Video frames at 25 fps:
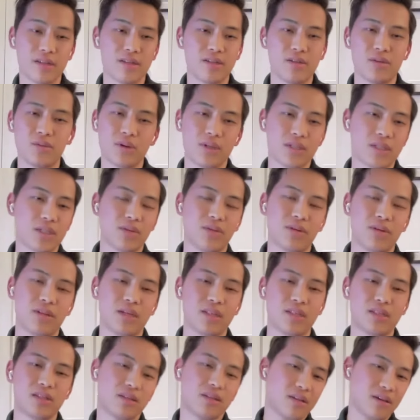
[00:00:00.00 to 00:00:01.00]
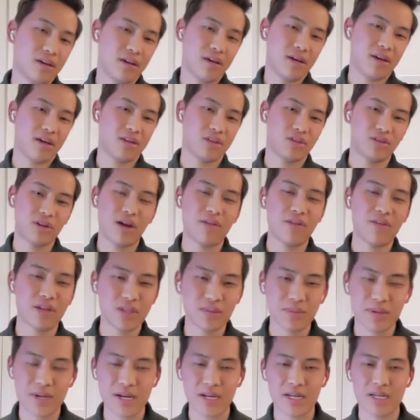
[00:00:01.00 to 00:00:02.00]
Because you want someone that's has driving
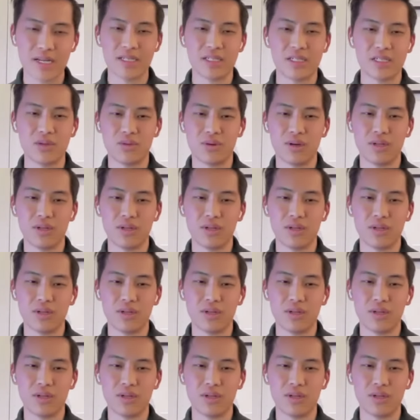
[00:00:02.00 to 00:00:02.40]
experience.